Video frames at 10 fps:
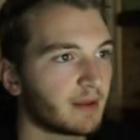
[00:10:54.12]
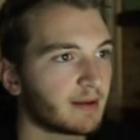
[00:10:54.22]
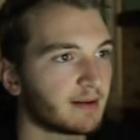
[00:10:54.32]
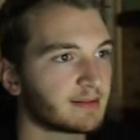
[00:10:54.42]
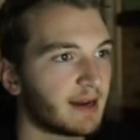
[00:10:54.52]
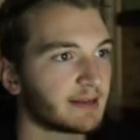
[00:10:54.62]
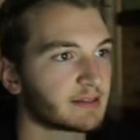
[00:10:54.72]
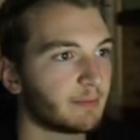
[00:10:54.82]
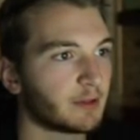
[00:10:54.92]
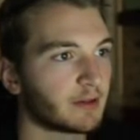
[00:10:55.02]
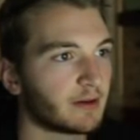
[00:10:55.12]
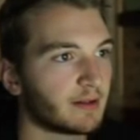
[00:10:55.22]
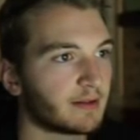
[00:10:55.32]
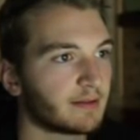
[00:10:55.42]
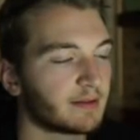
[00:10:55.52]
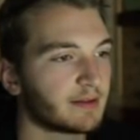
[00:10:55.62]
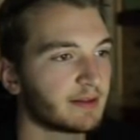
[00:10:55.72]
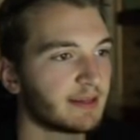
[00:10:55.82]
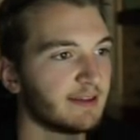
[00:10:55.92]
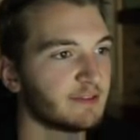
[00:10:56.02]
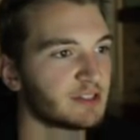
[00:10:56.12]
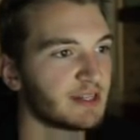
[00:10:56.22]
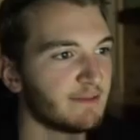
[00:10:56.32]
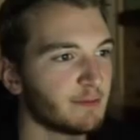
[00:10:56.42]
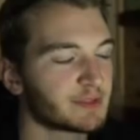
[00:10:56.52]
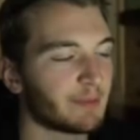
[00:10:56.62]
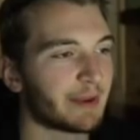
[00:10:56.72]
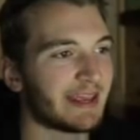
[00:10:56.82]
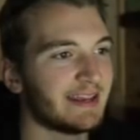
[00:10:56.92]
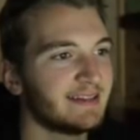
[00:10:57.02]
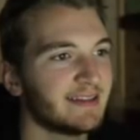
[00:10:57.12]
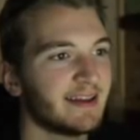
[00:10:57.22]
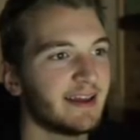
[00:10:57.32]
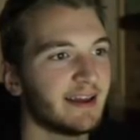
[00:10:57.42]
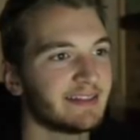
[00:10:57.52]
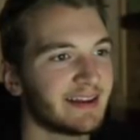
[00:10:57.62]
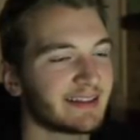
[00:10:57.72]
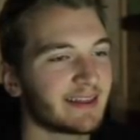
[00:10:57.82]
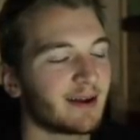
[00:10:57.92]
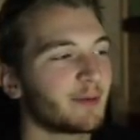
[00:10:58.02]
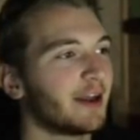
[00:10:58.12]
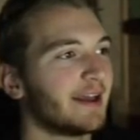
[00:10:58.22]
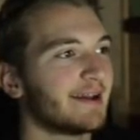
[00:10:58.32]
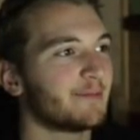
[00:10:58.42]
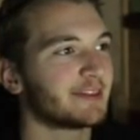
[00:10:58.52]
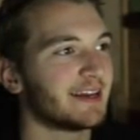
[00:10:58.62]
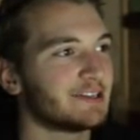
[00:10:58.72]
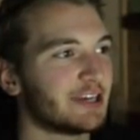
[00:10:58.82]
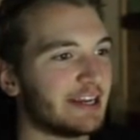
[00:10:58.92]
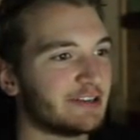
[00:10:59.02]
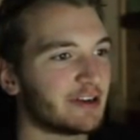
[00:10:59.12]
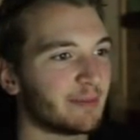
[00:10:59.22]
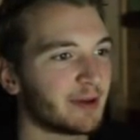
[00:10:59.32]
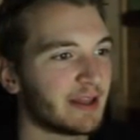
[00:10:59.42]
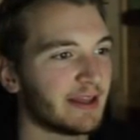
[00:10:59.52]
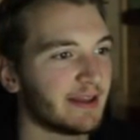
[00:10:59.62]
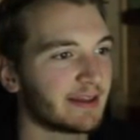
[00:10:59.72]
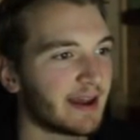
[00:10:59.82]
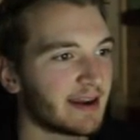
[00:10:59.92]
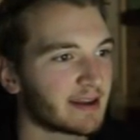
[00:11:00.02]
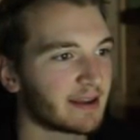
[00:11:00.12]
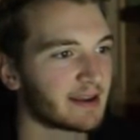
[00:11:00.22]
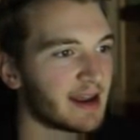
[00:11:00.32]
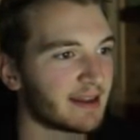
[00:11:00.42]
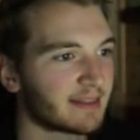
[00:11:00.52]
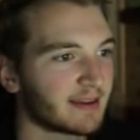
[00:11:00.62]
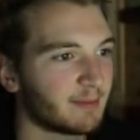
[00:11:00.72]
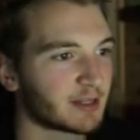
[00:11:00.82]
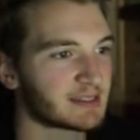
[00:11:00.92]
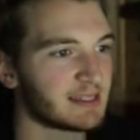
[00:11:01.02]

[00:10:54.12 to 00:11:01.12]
gonna toss him a little, give just give him some heat. And then I think I'm gonna hit him with that changeup. Gotta, you gotta think about